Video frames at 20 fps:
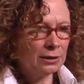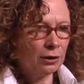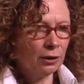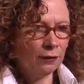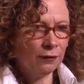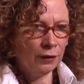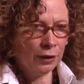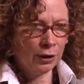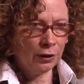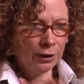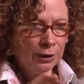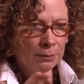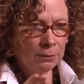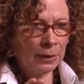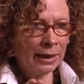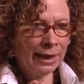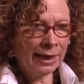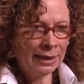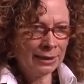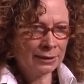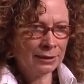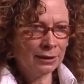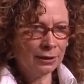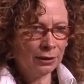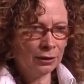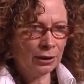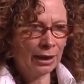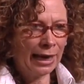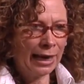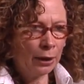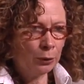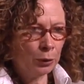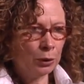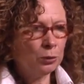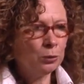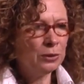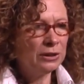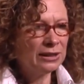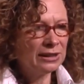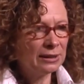are very impacted in how we
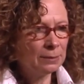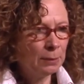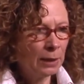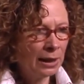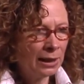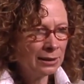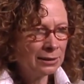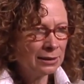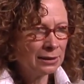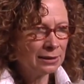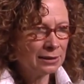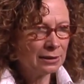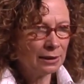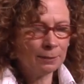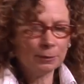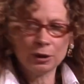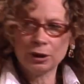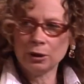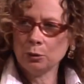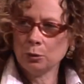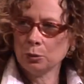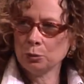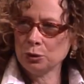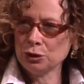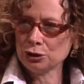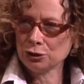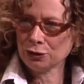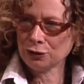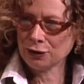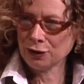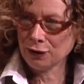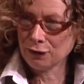respond to somebody when we turn